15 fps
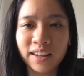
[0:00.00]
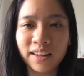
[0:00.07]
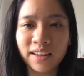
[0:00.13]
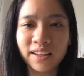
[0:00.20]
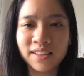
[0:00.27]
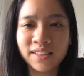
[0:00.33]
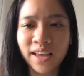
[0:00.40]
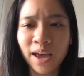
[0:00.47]

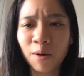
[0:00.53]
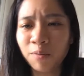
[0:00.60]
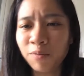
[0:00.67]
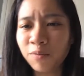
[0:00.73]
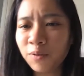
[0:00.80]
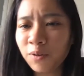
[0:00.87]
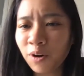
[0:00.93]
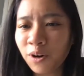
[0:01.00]
is
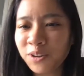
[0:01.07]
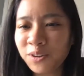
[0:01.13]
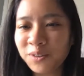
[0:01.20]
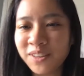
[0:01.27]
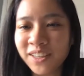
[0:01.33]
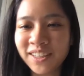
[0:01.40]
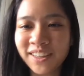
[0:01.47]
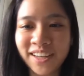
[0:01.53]
helpful, or do you
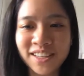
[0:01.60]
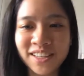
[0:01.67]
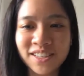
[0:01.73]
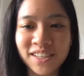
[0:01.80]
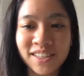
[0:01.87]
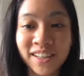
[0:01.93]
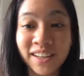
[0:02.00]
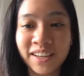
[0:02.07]
think that it's
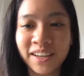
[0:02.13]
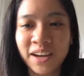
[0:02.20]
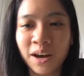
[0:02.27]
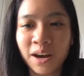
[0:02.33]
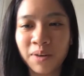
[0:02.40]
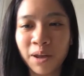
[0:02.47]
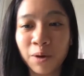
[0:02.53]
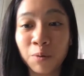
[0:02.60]
just taking
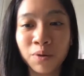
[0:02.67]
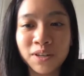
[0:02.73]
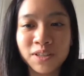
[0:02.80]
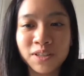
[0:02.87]
up my word